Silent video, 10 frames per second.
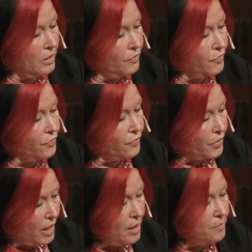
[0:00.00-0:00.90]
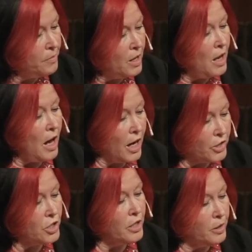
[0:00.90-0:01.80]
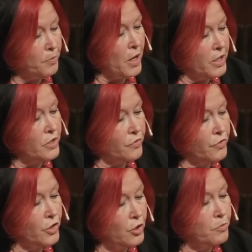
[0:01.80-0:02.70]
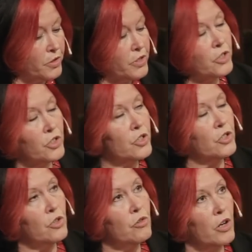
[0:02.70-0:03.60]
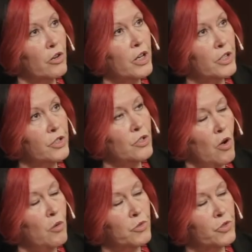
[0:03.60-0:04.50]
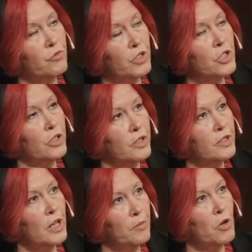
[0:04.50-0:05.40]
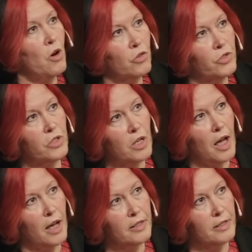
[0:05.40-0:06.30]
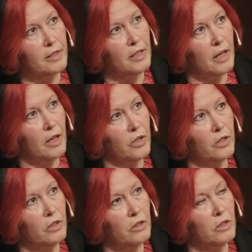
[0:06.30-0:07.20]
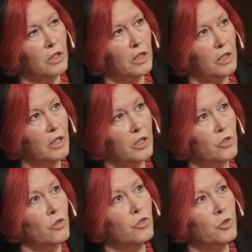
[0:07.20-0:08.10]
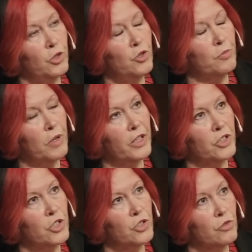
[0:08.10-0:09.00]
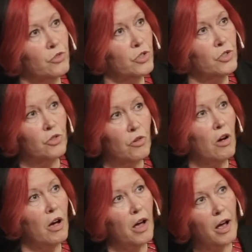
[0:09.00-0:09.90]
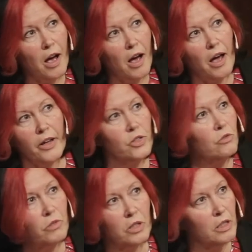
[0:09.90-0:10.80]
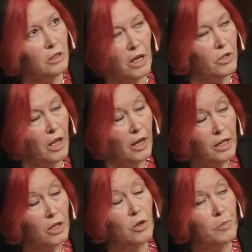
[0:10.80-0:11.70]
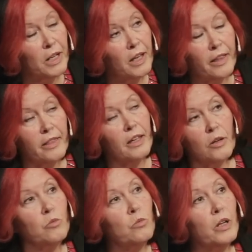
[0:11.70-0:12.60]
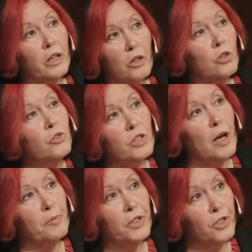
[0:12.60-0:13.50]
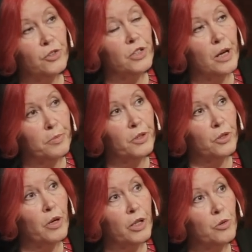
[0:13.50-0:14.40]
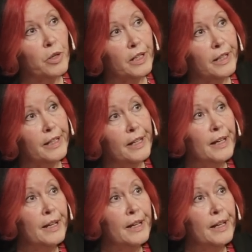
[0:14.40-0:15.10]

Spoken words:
for them, actually the price of renewables such as solar is almost reaching the same cost as the non-renewable energy sources. So I don't think that economically, I think it could happen and could happen quite quickly.